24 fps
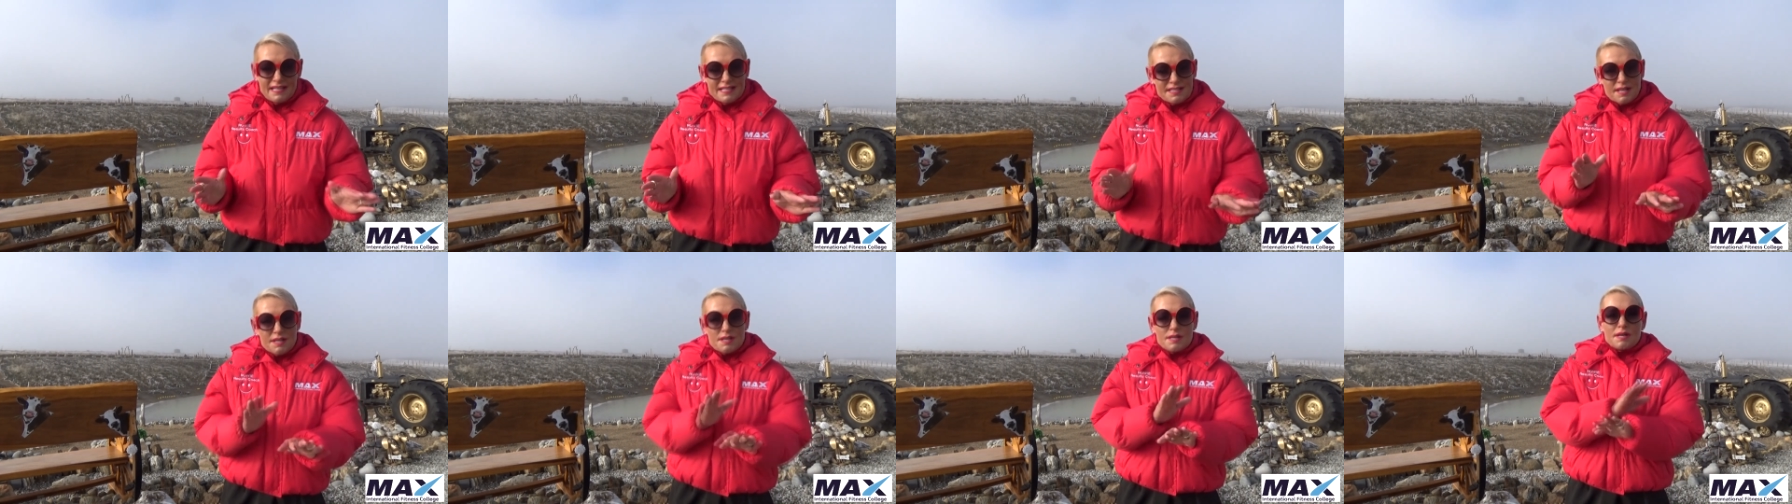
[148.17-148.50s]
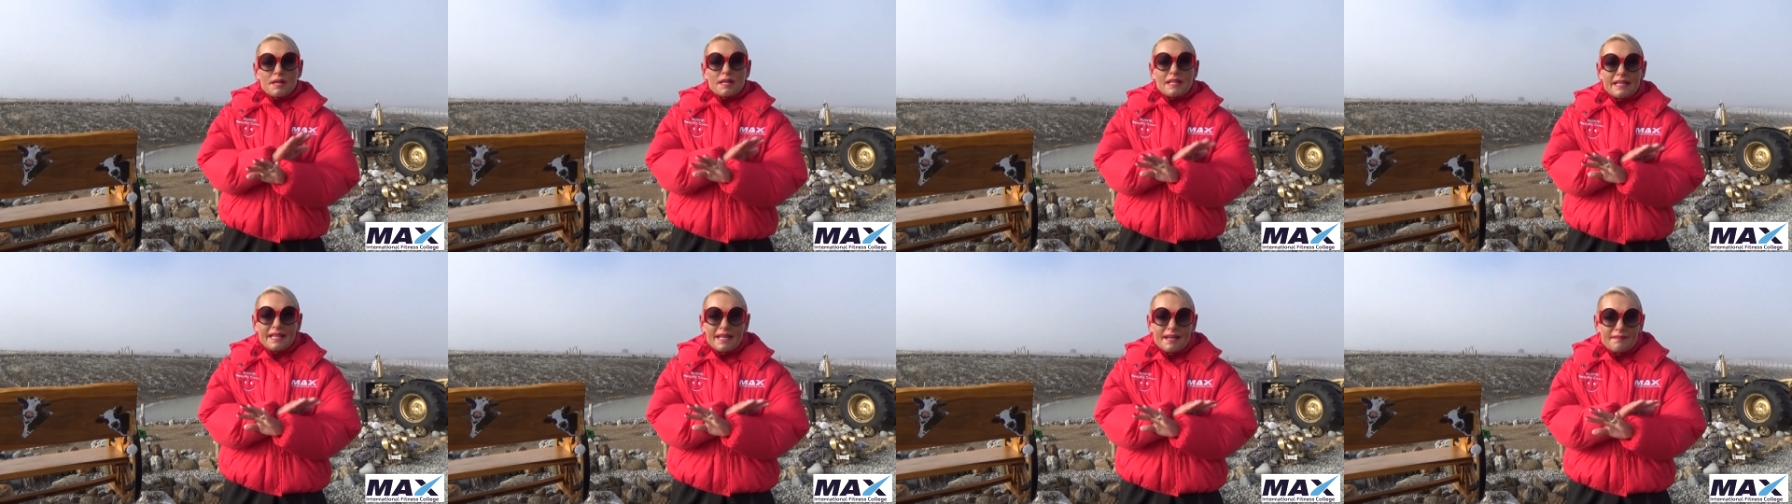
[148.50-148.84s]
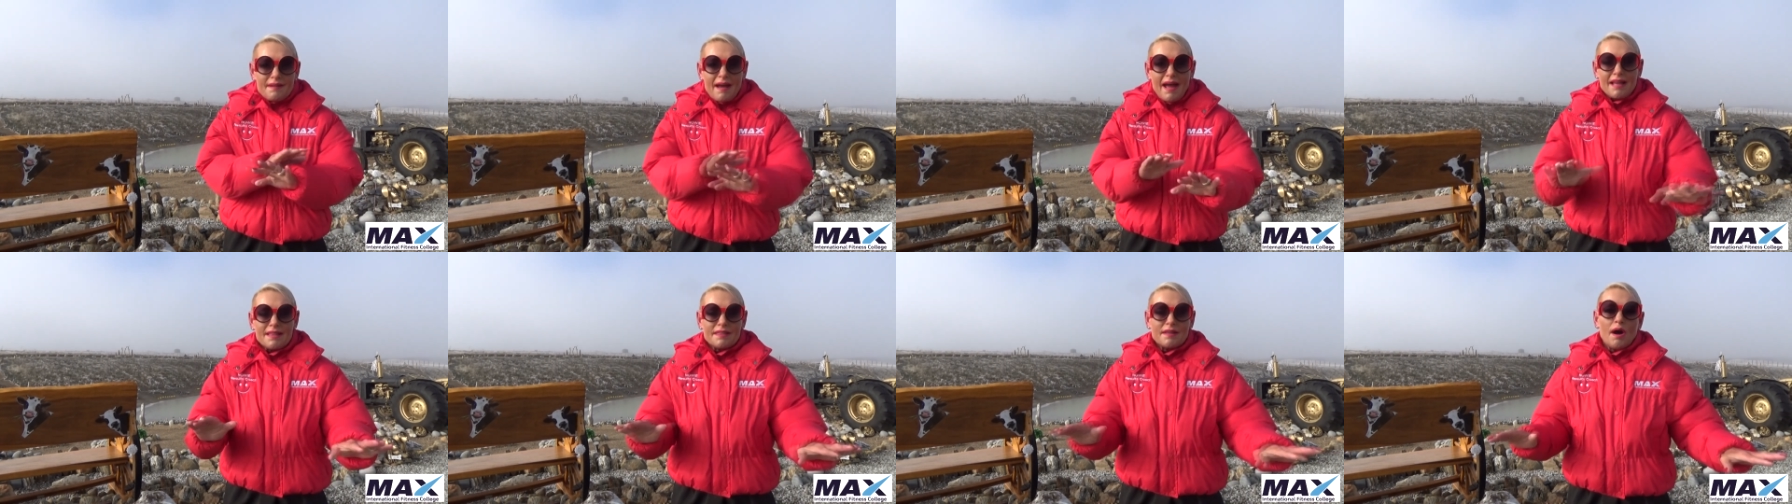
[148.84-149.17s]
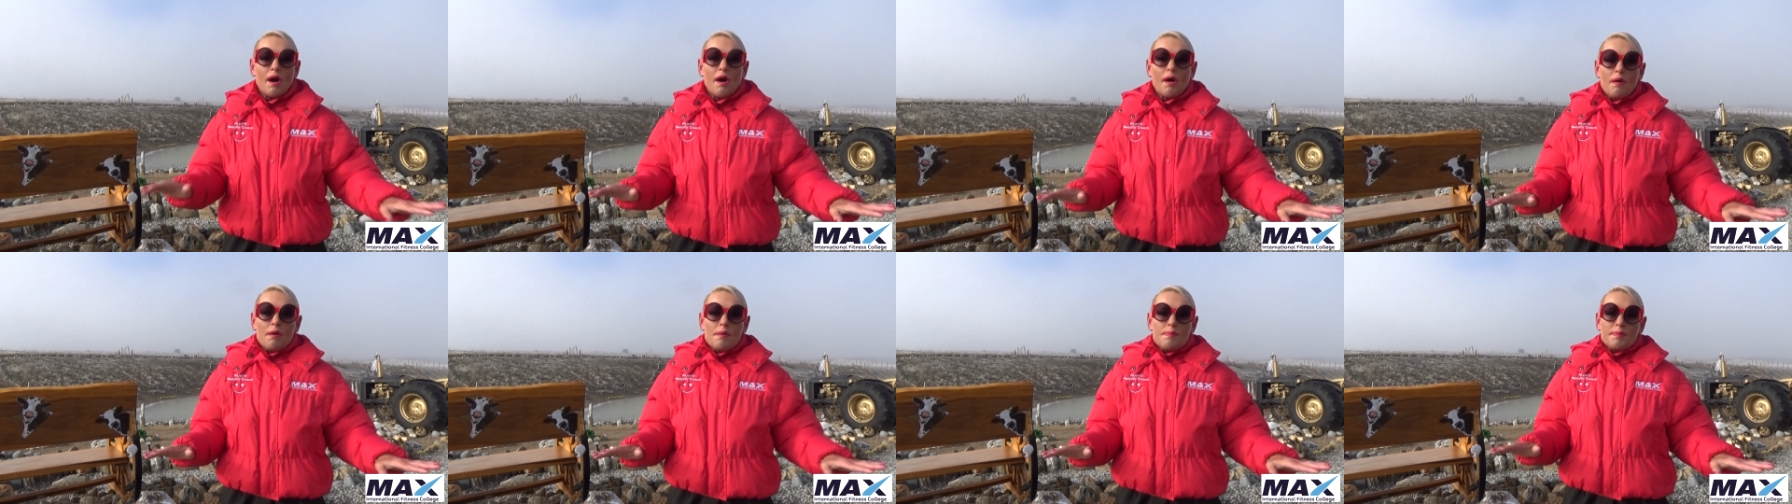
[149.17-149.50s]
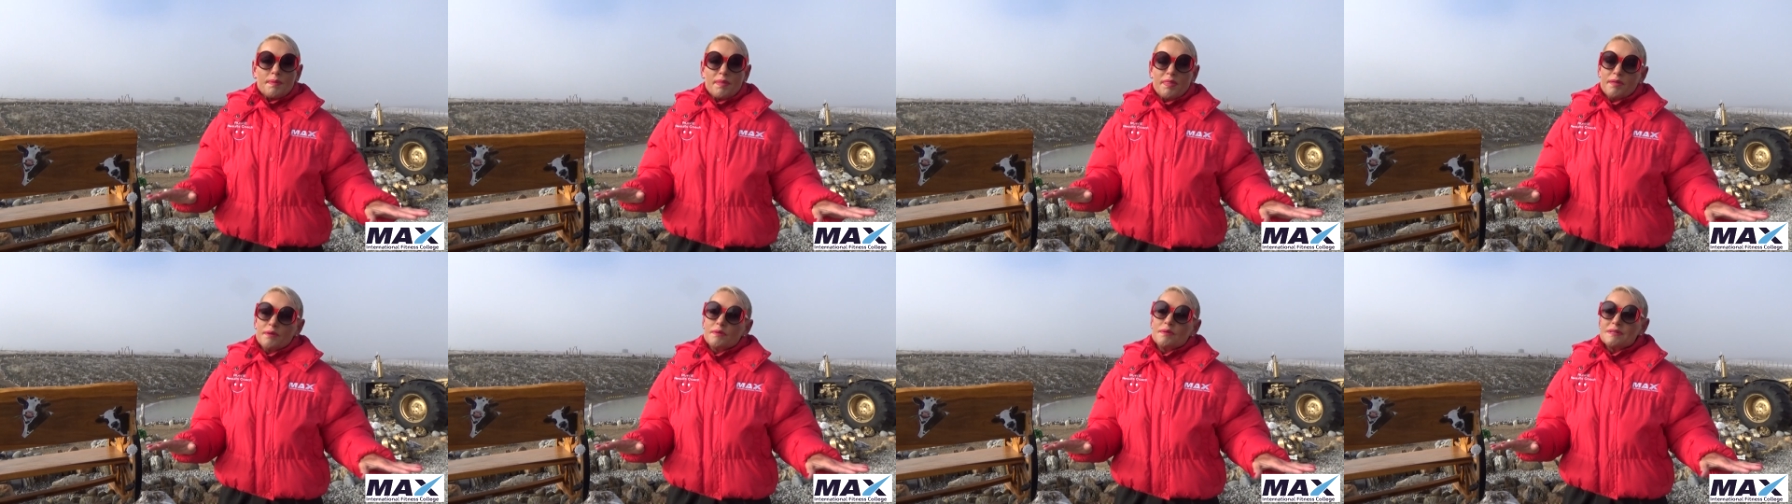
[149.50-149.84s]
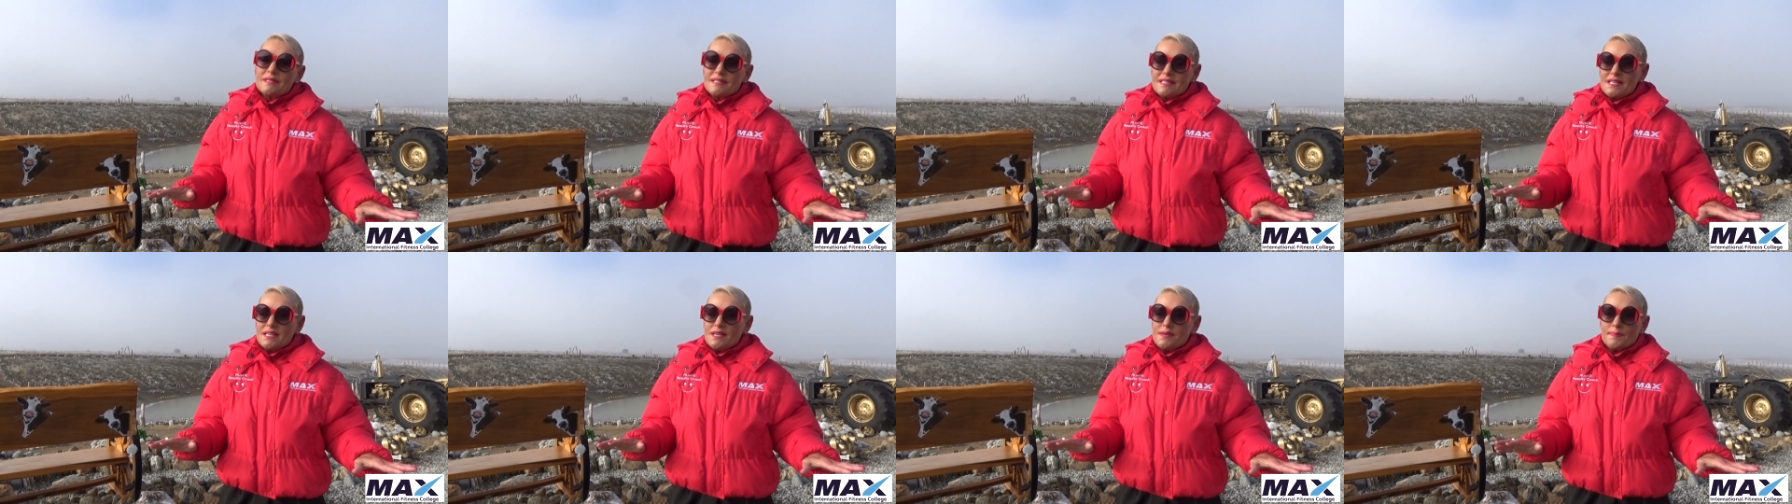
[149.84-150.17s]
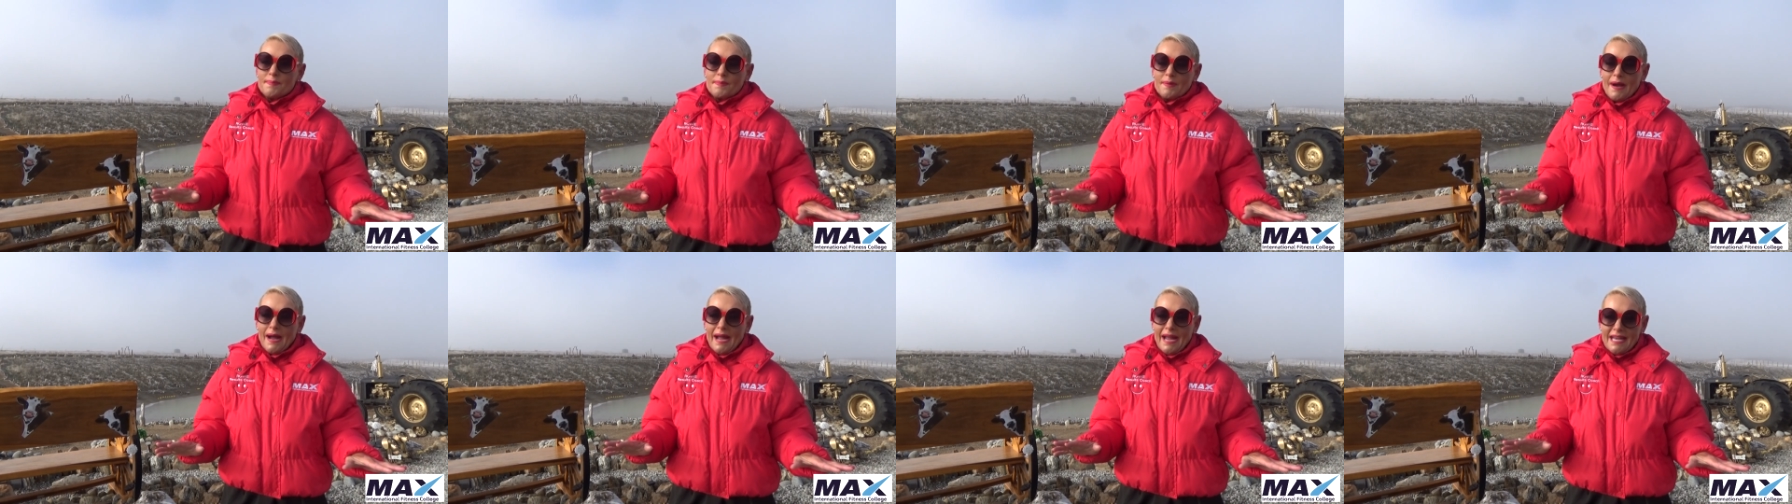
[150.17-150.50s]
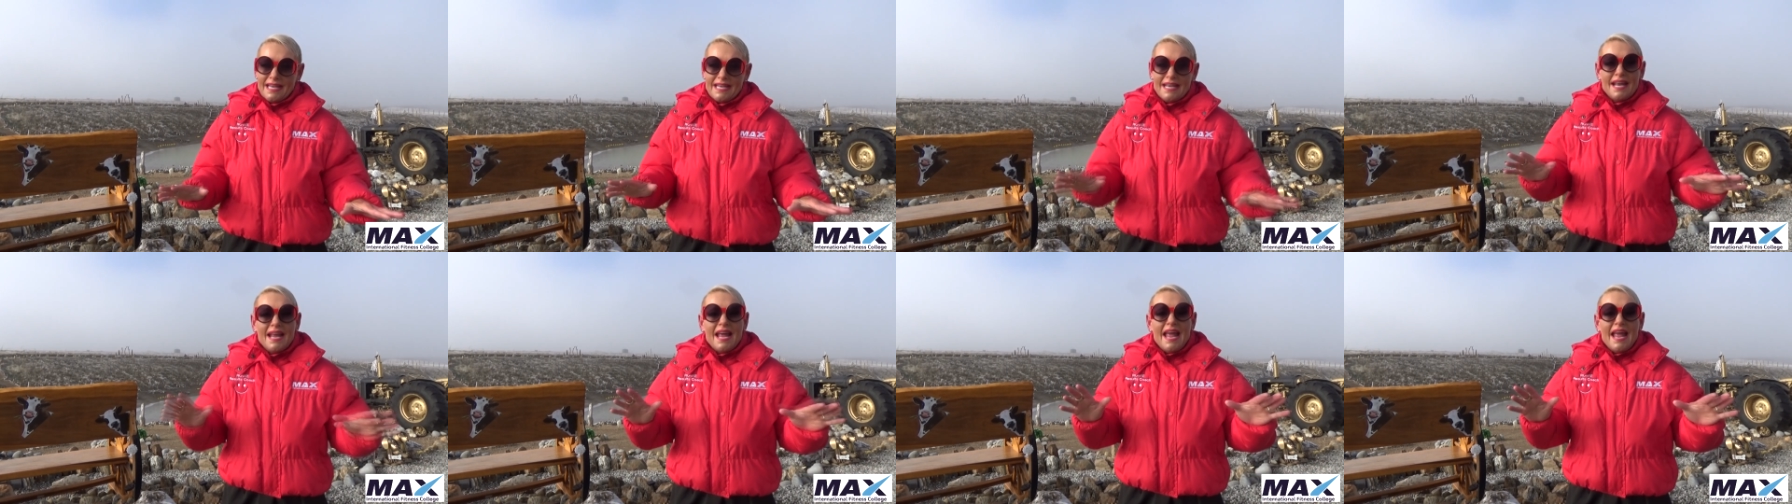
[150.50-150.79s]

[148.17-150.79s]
So you clear out the horrible thoughts in your brain